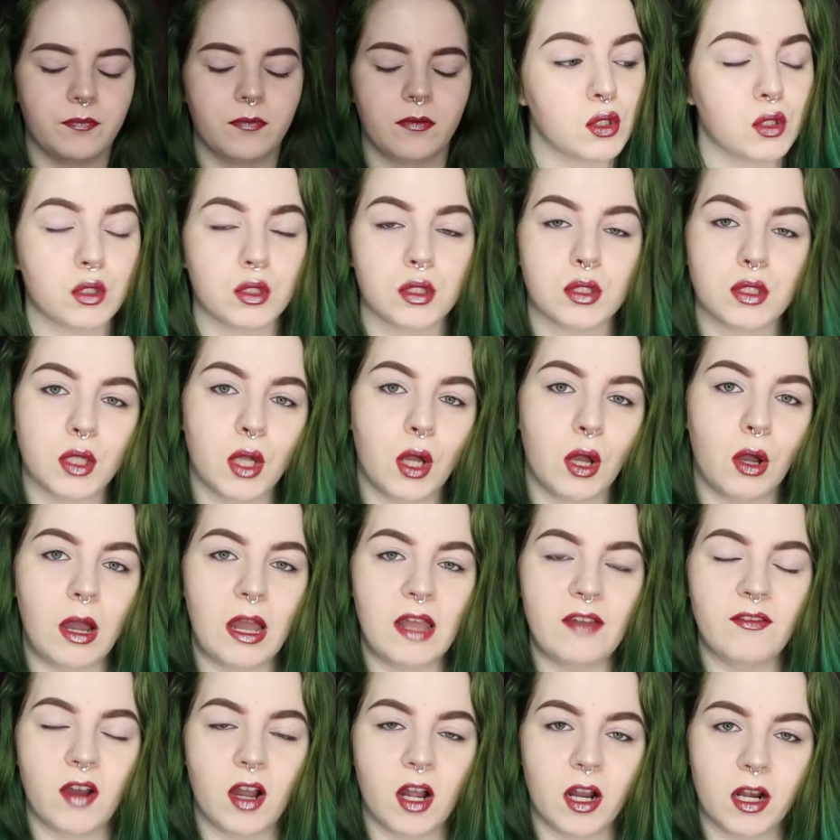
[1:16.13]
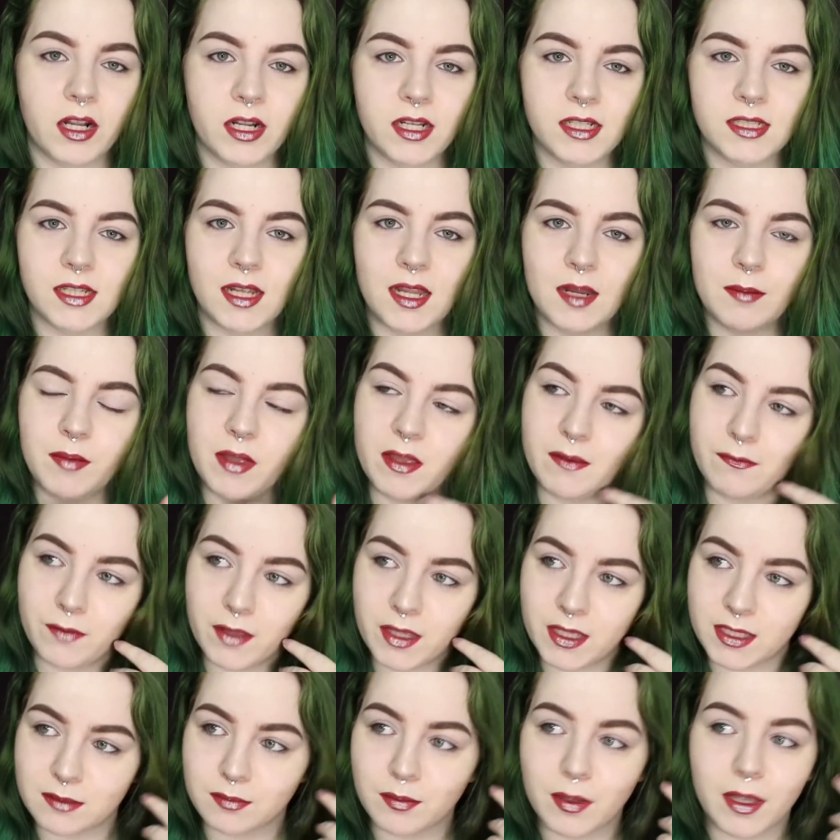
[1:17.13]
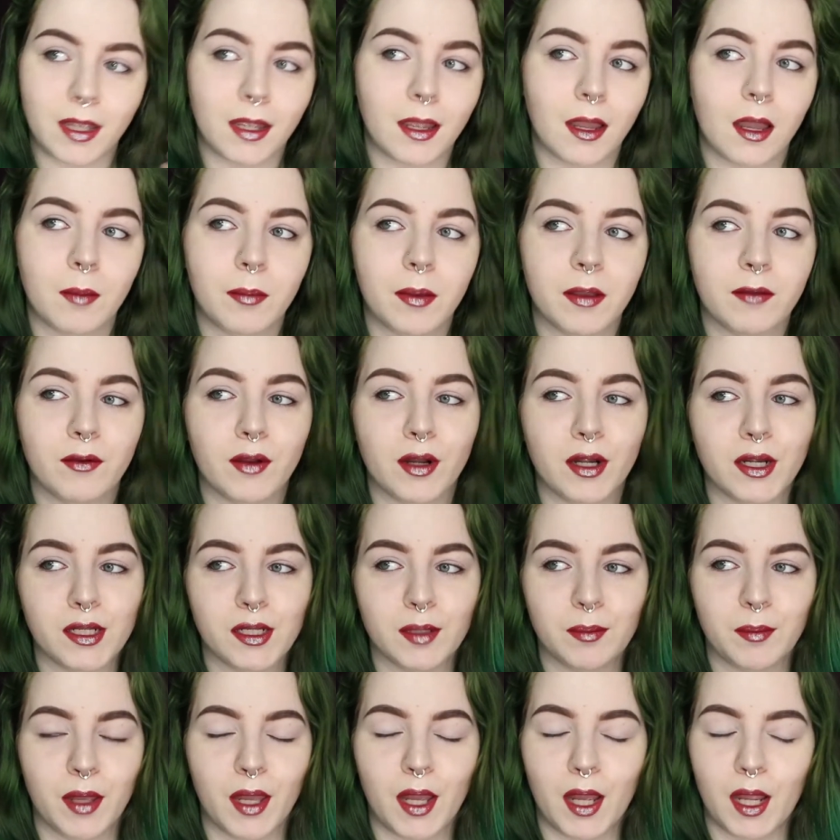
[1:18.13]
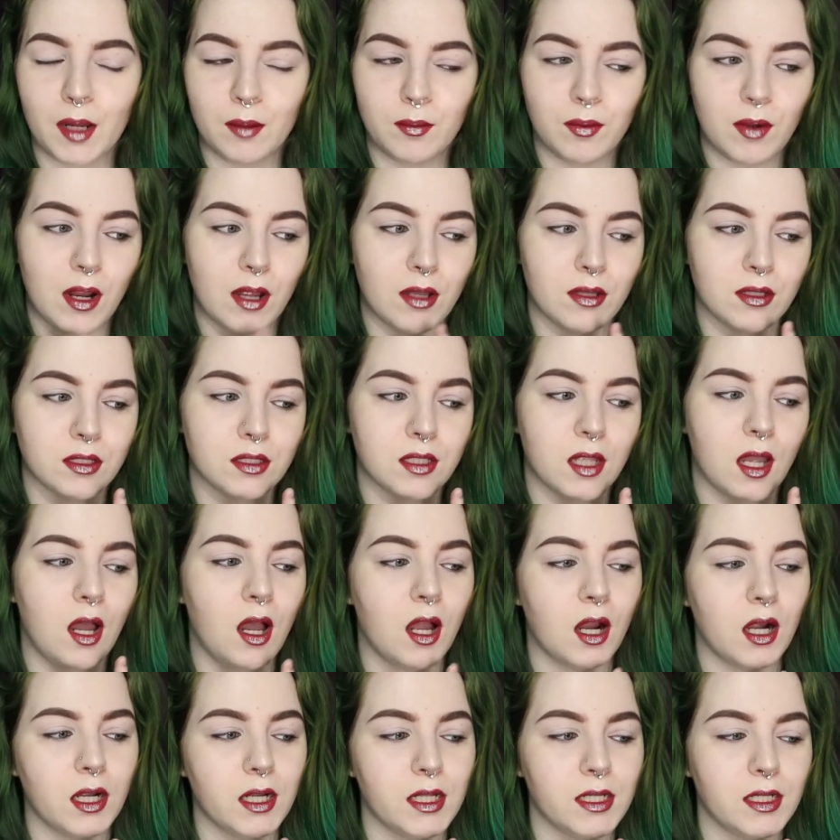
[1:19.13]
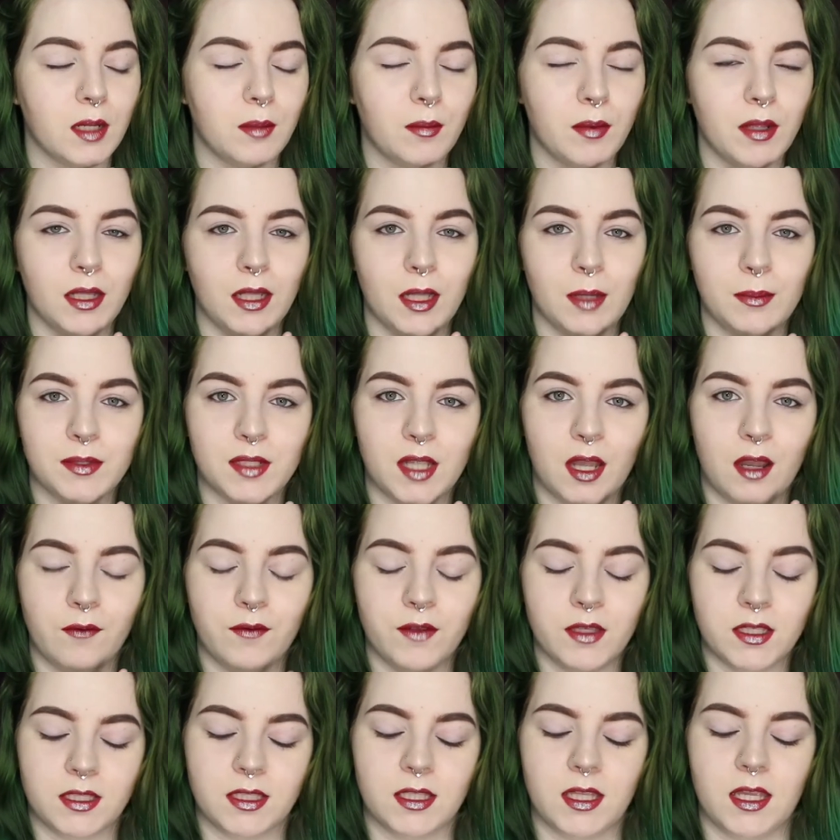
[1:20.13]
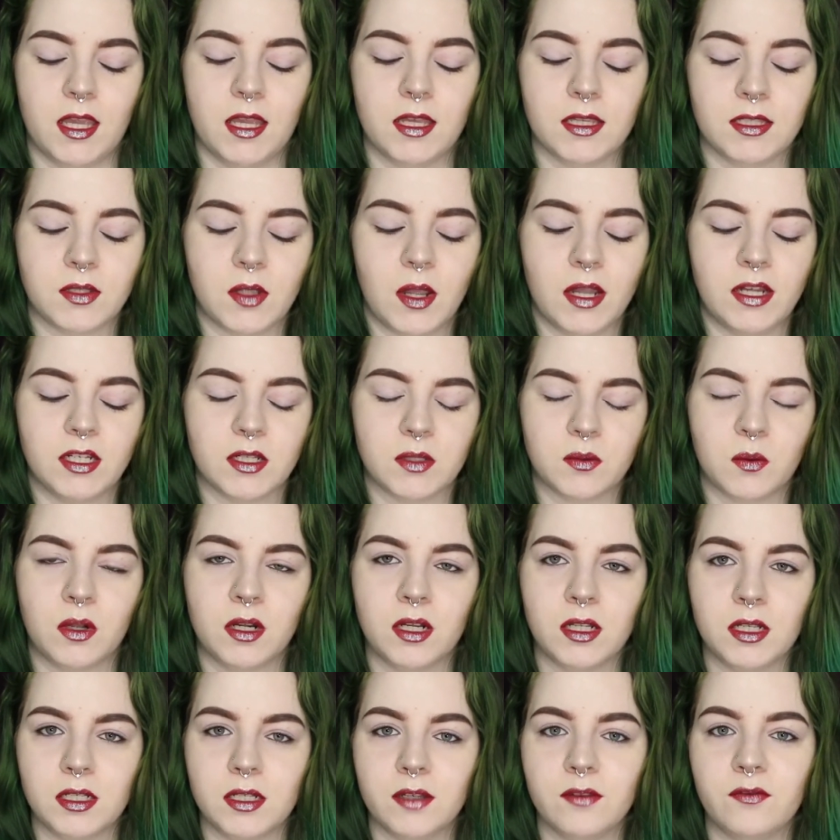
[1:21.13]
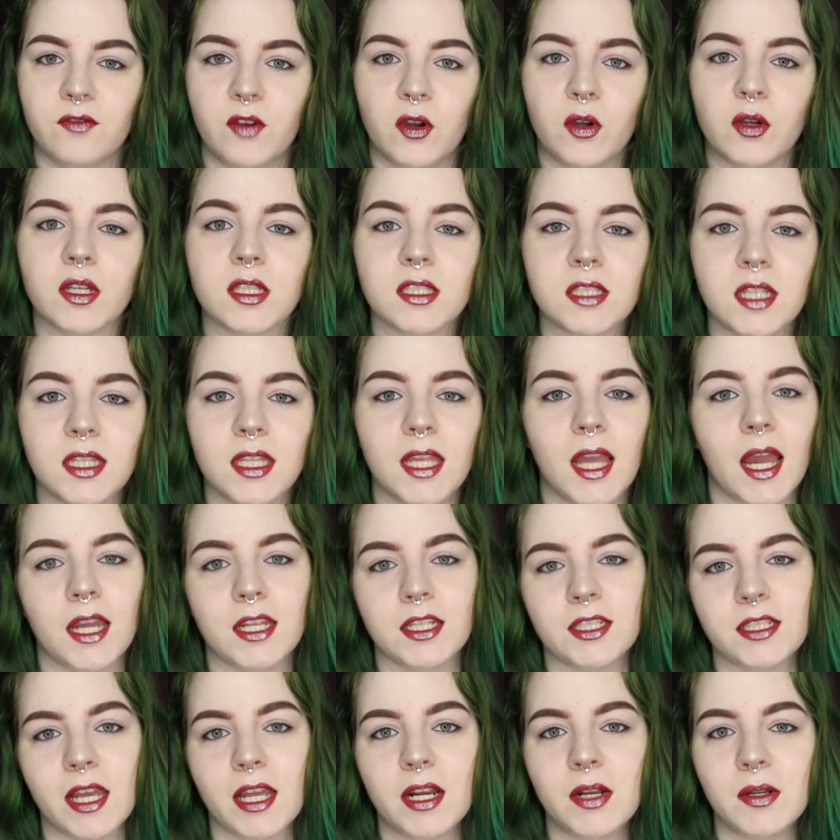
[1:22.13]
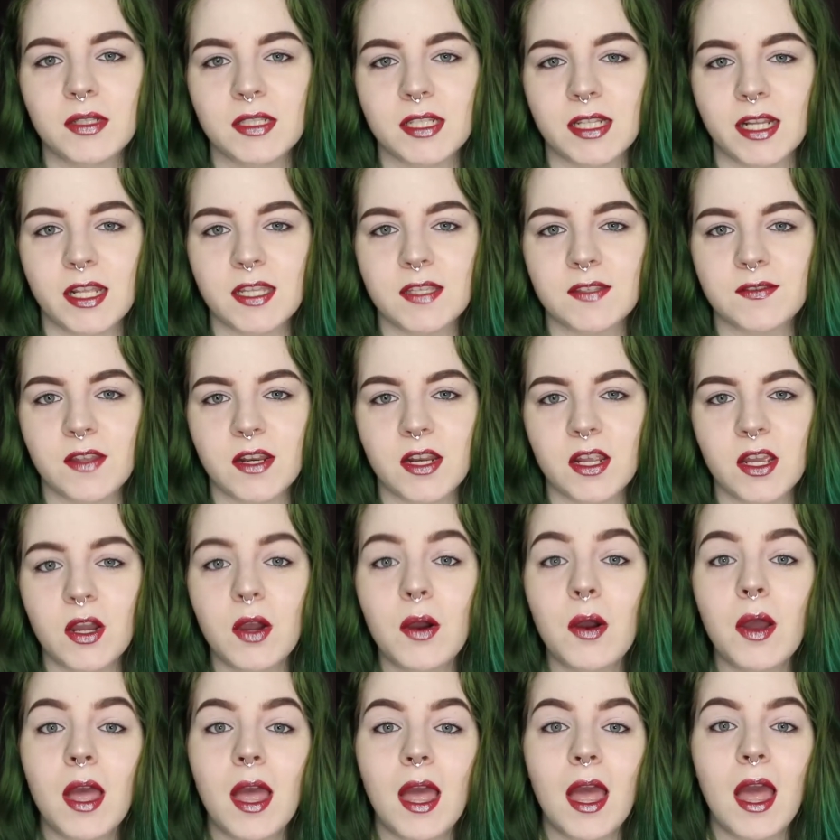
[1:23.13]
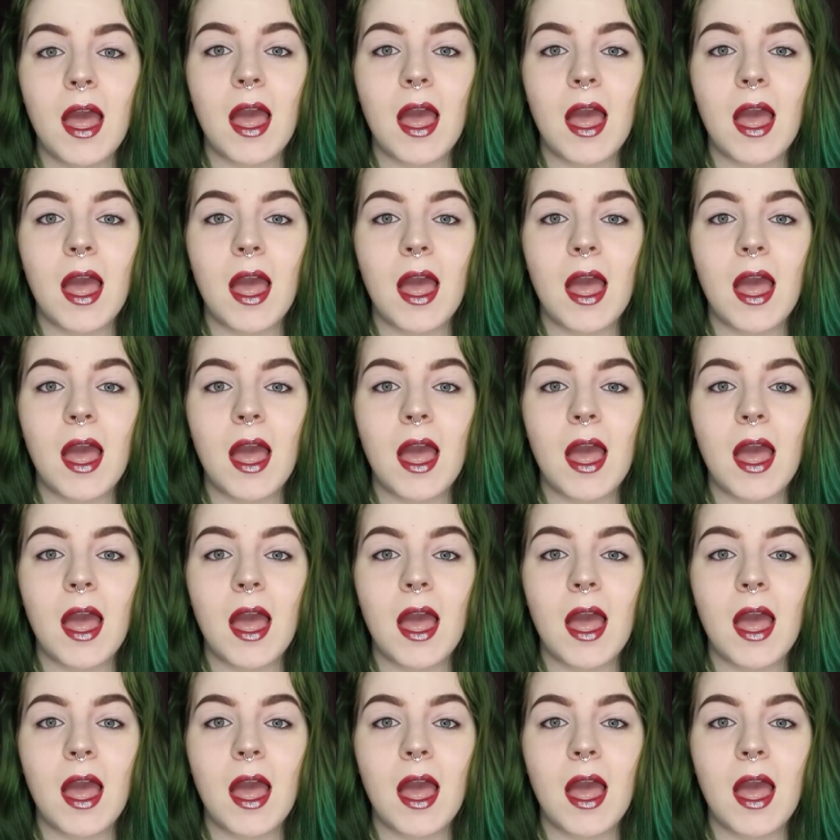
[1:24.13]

So I've already done my face makeup, I've already done my eyebrows, already done my lips obviously, so I just want to focus on the eyeshadow in today's video.